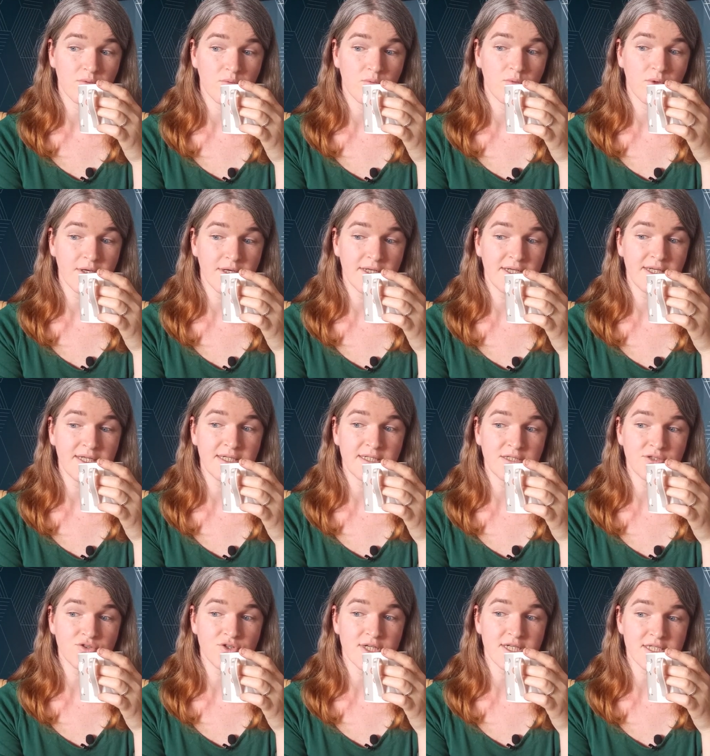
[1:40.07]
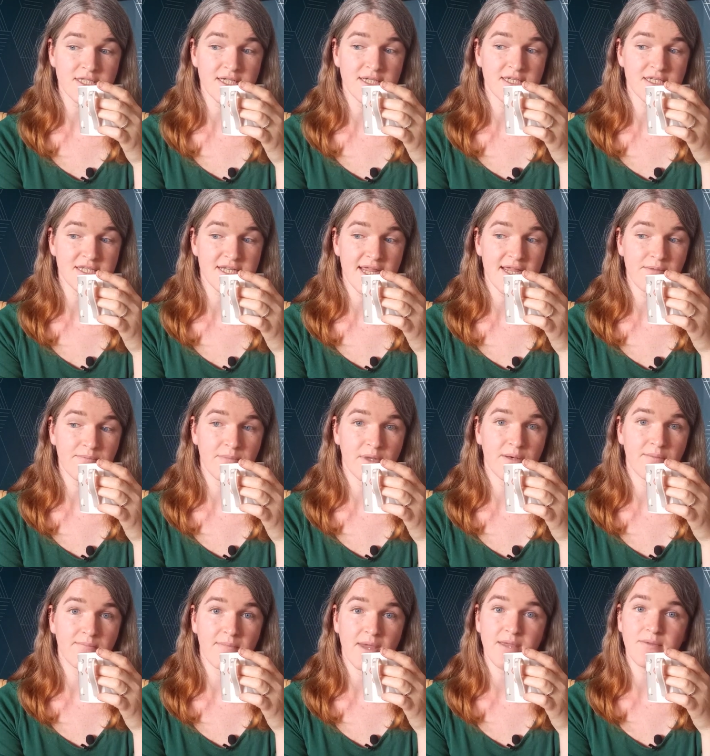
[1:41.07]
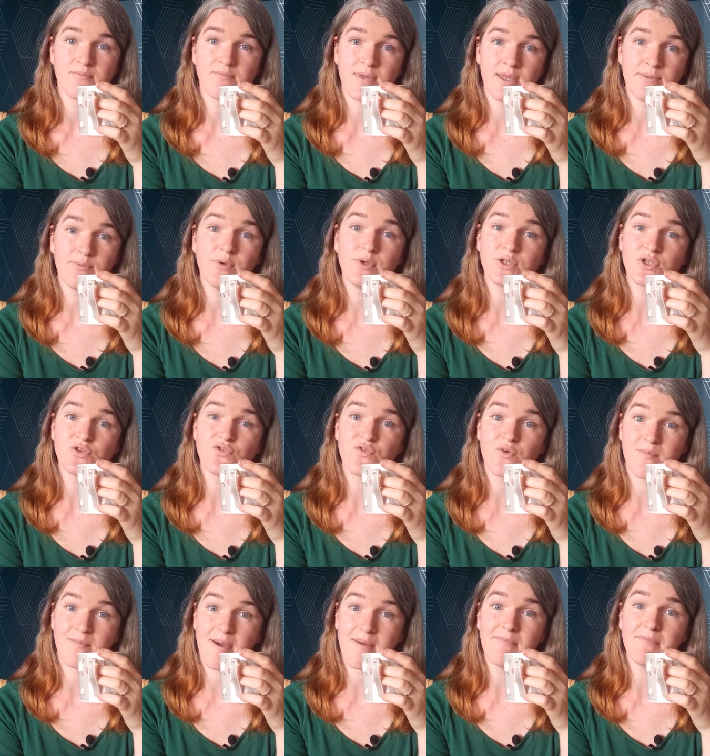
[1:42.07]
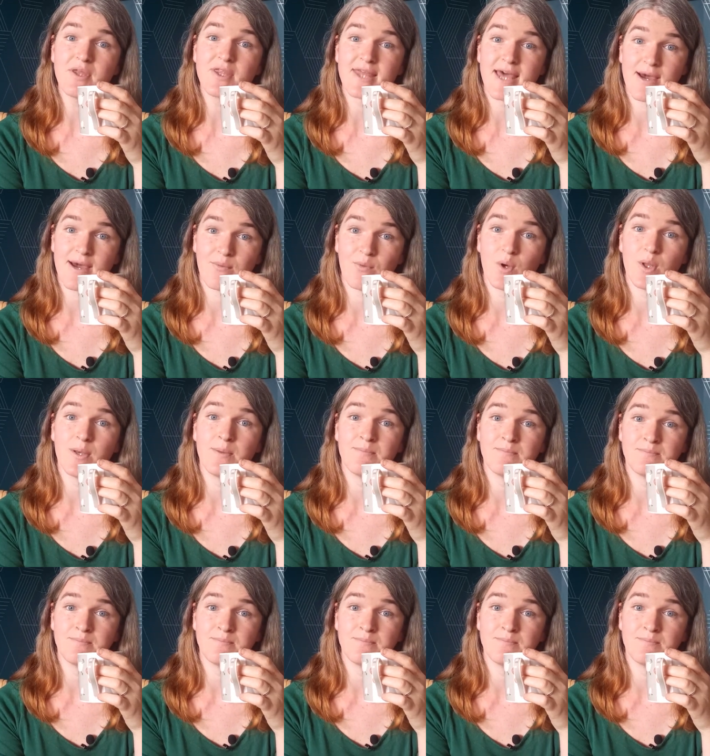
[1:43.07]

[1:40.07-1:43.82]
what an interesting statement maybe we should remember that one